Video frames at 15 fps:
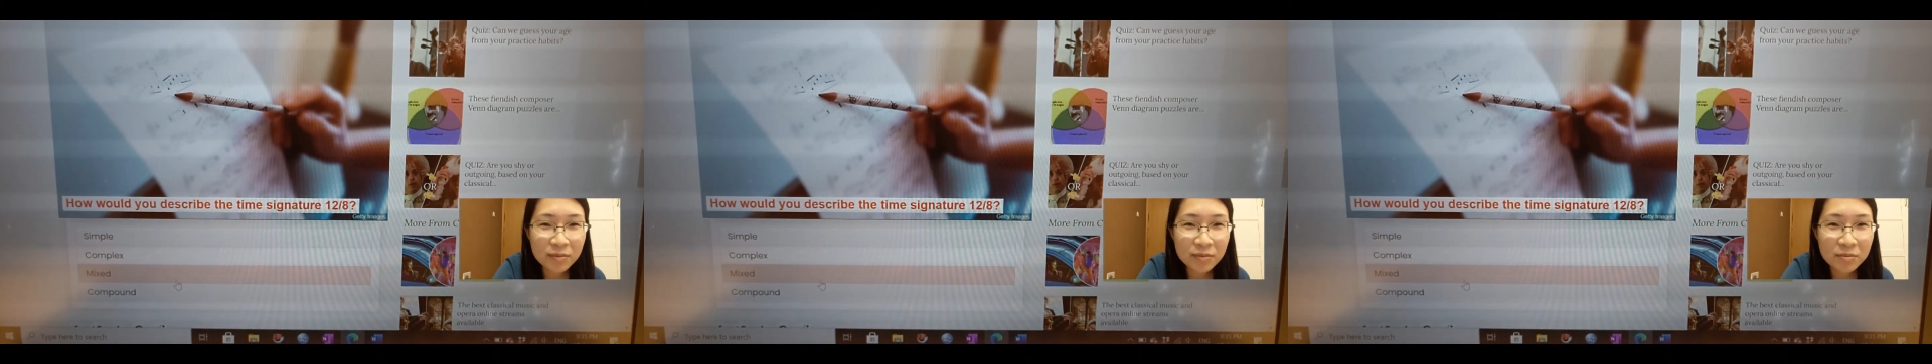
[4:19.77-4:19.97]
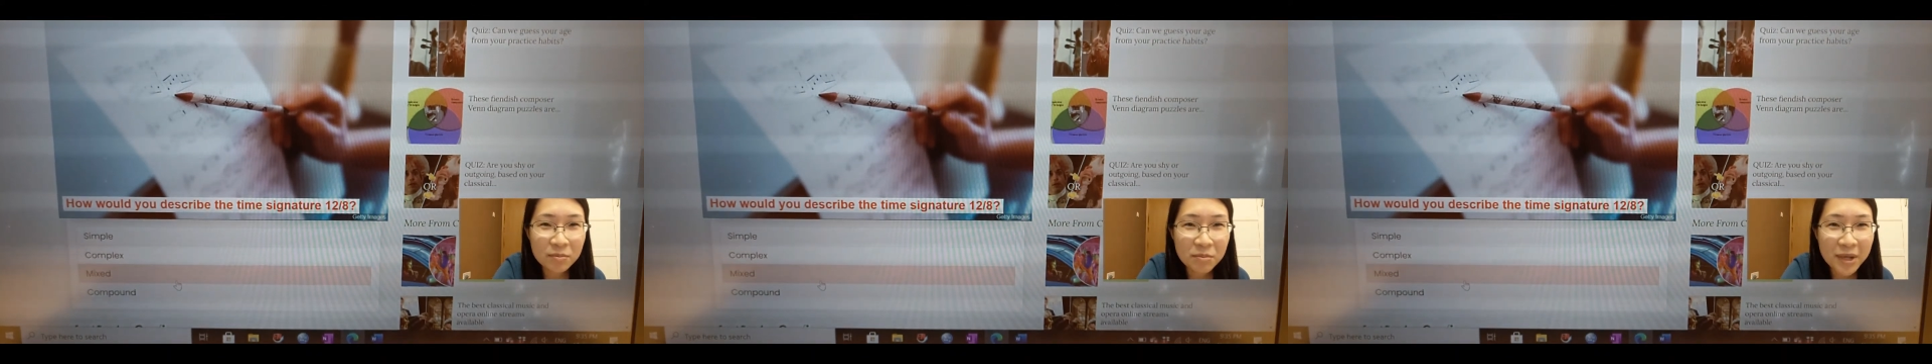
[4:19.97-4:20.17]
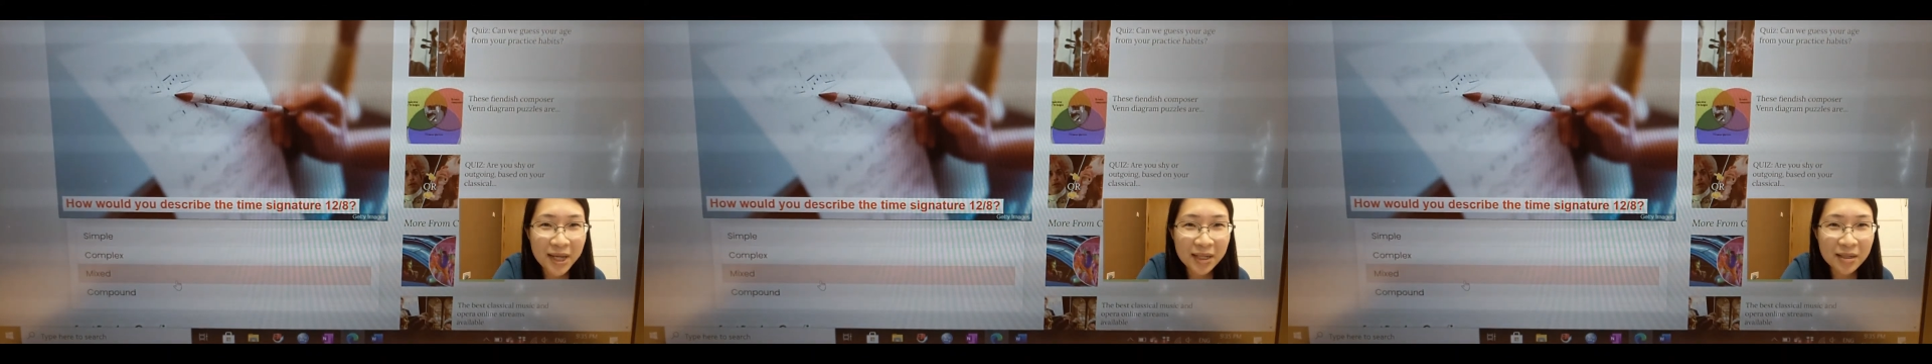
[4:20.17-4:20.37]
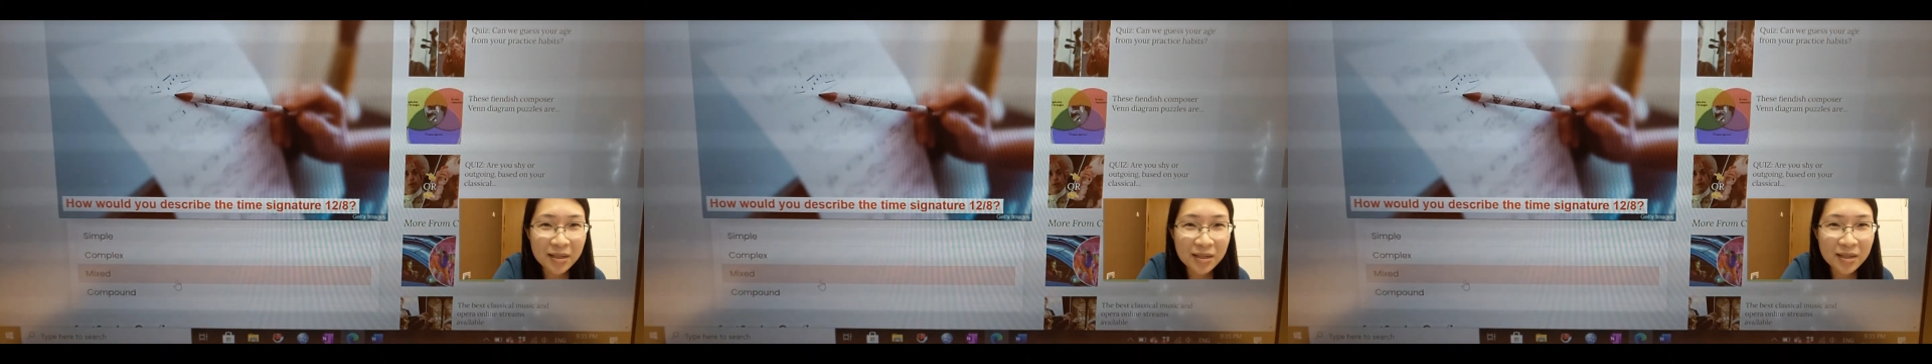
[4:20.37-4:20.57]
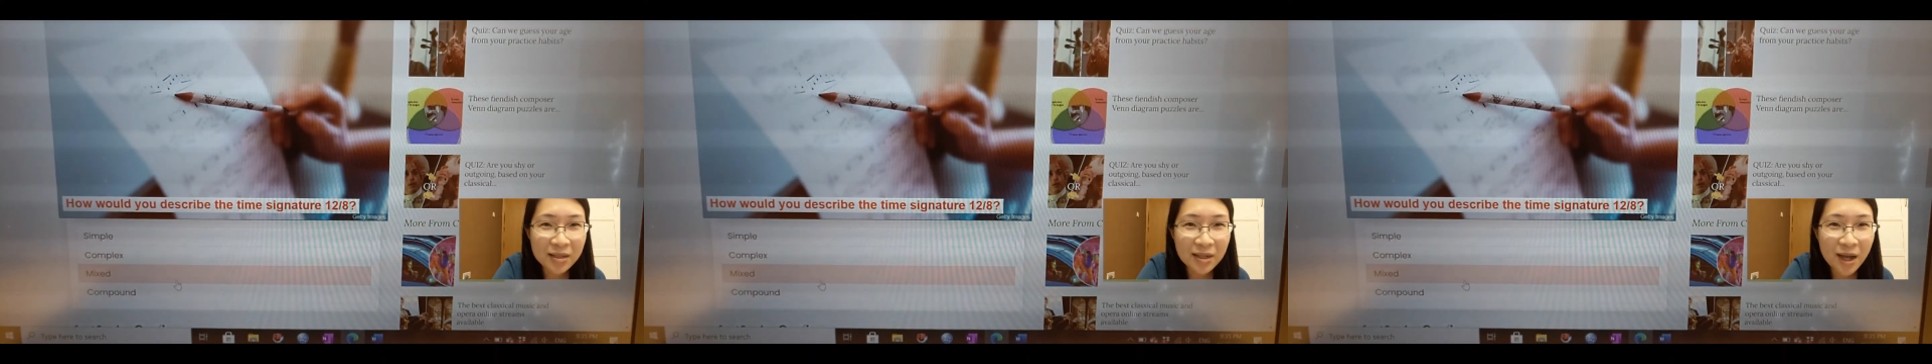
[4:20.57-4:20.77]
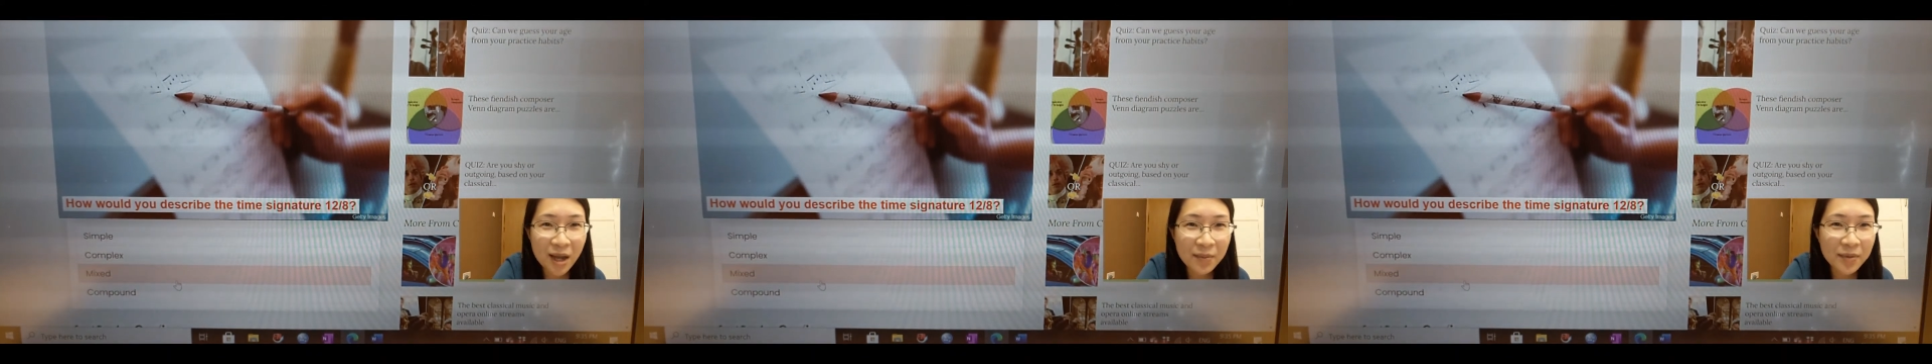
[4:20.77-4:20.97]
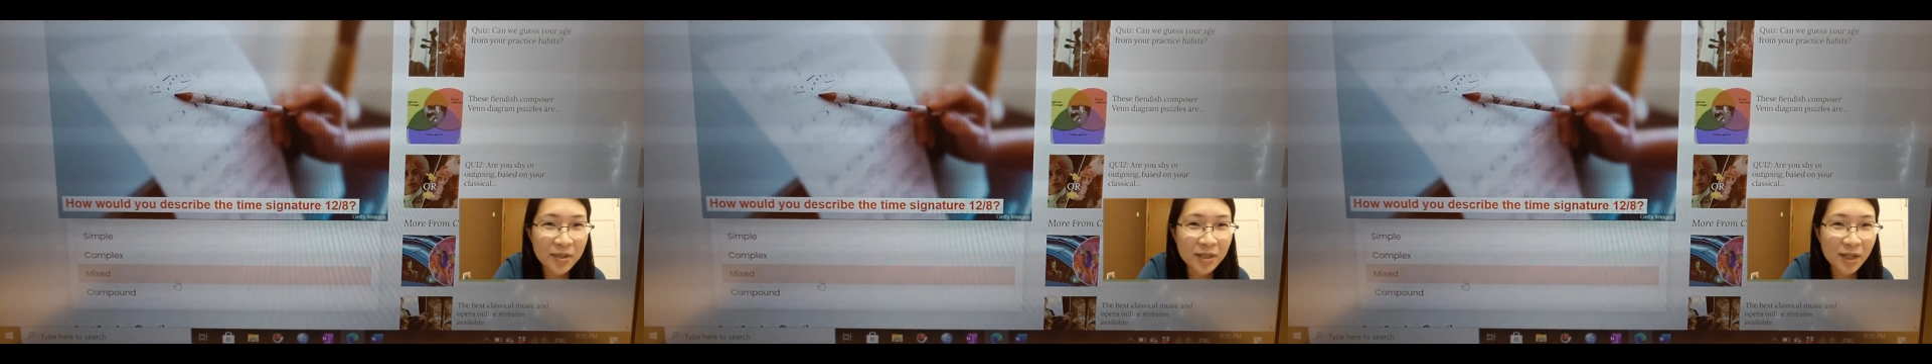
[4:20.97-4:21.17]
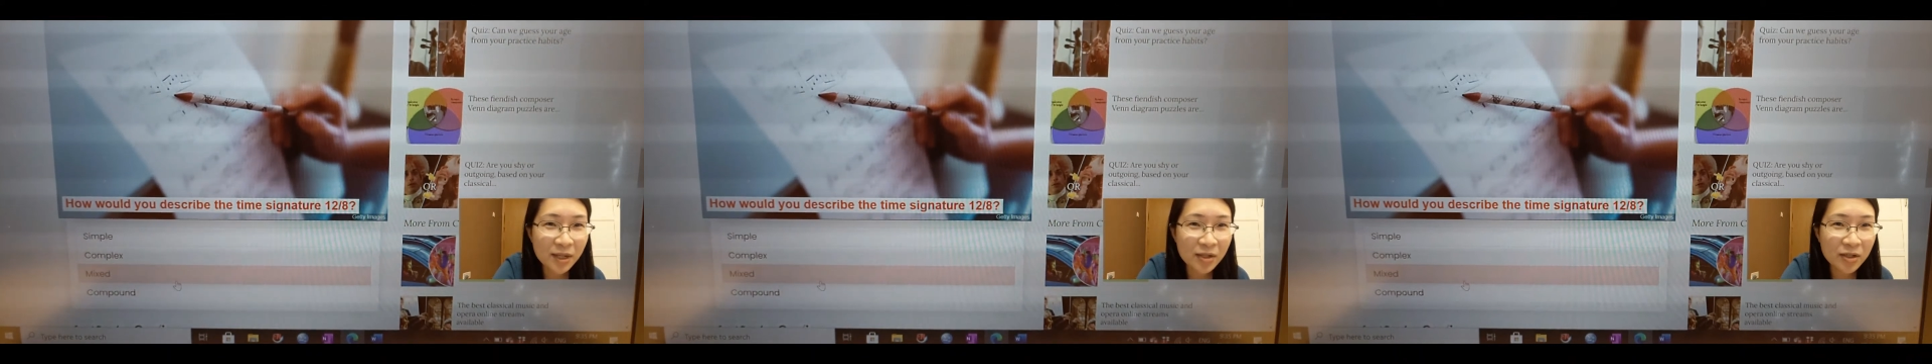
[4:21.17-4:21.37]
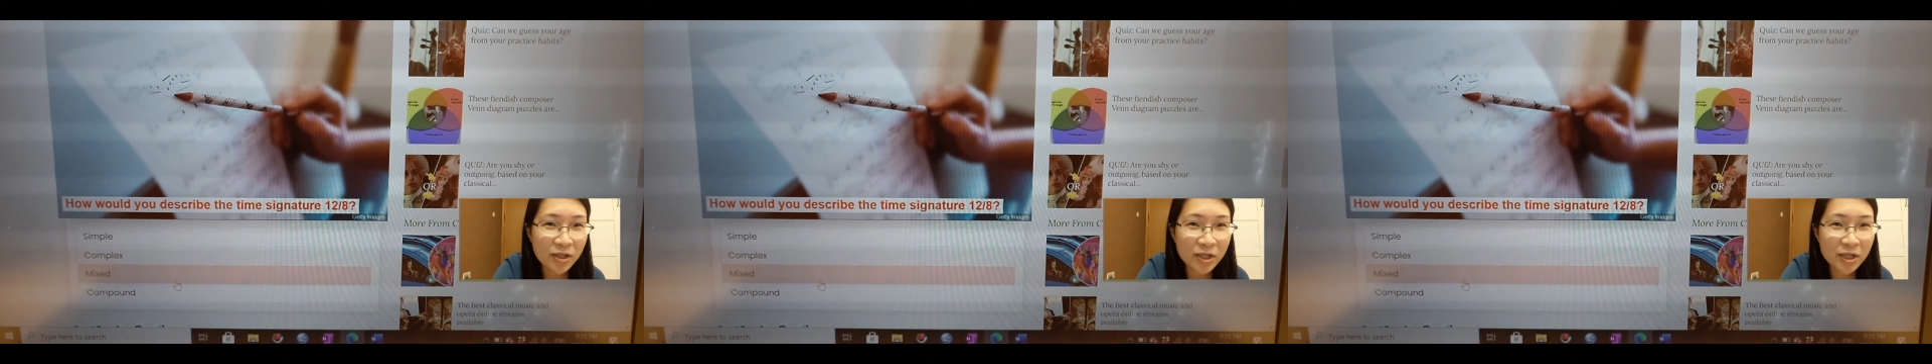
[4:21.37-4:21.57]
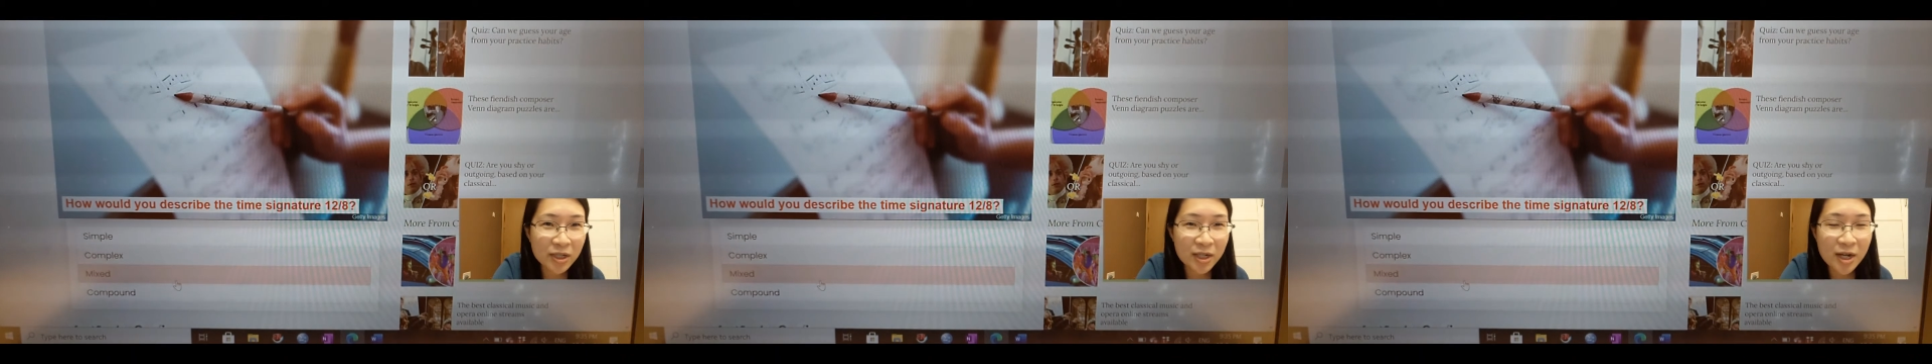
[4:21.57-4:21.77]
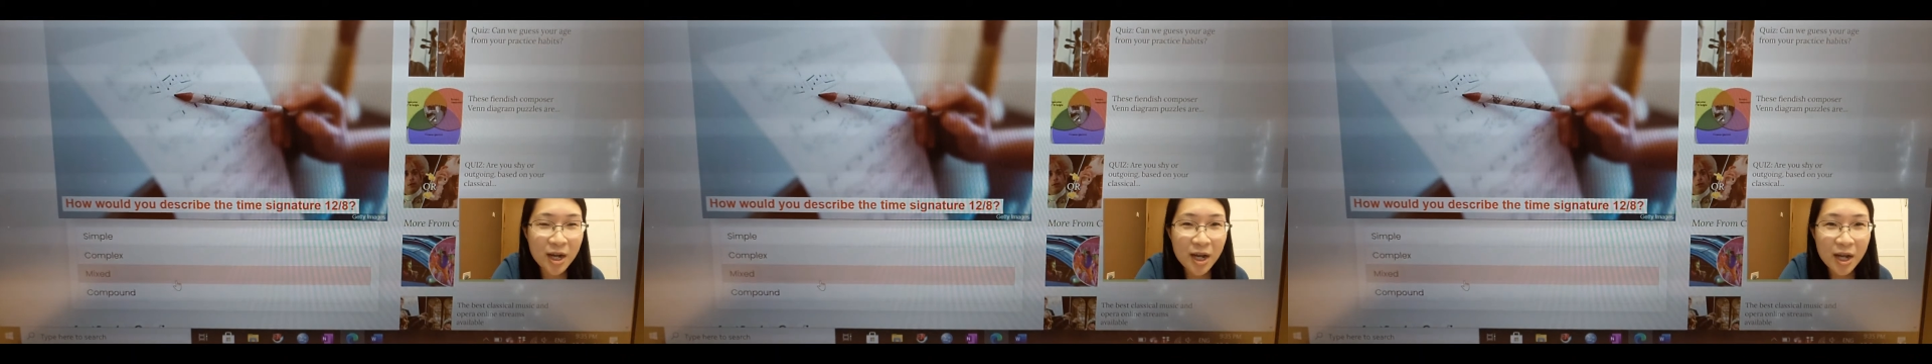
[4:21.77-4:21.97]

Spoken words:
mixed time signature